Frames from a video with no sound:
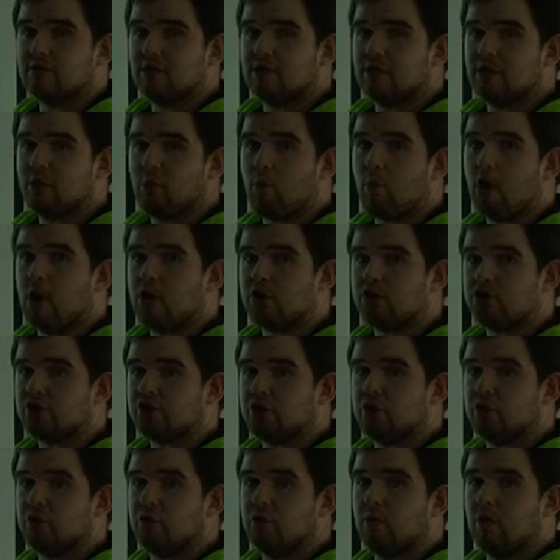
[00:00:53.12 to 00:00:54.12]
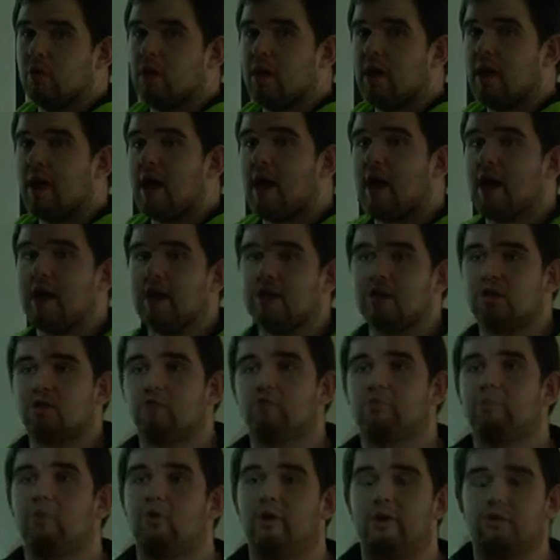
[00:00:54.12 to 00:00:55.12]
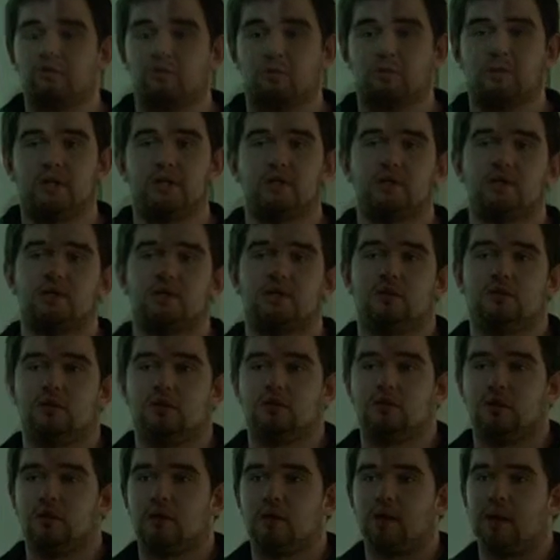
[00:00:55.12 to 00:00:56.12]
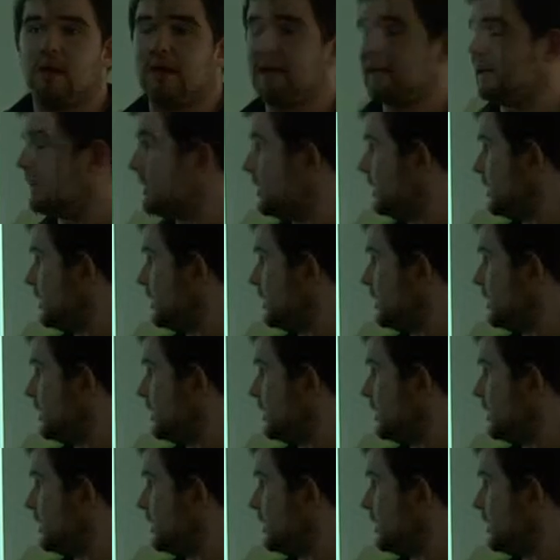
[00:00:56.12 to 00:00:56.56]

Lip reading: So you walk through, and you just pull out your pistol, and